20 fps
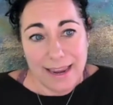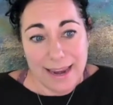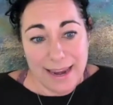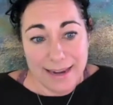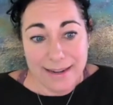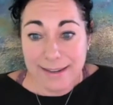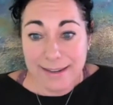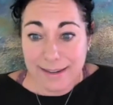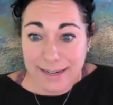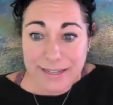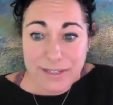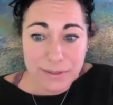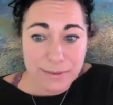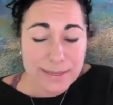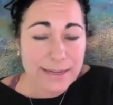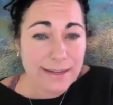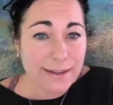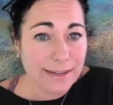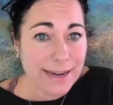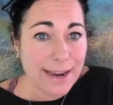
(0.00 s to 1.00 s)
and yet I do
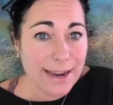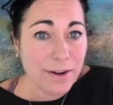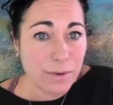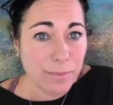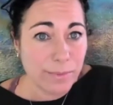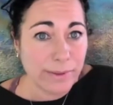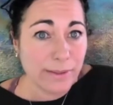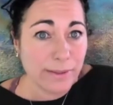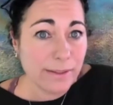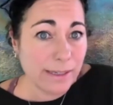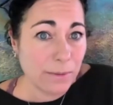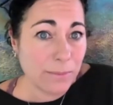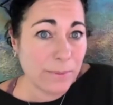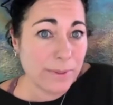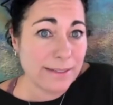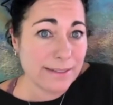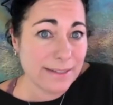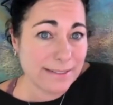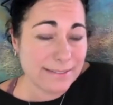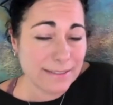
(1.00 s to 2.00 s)
take accountability when
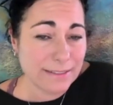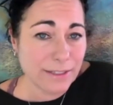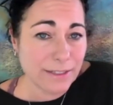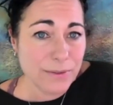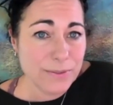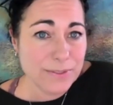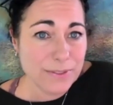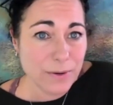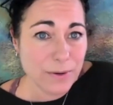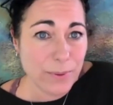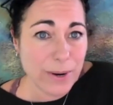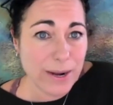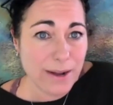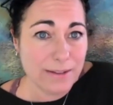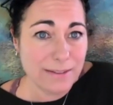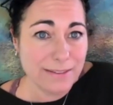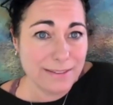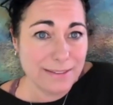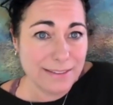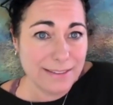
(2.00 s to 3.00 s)
it doesn't go so well.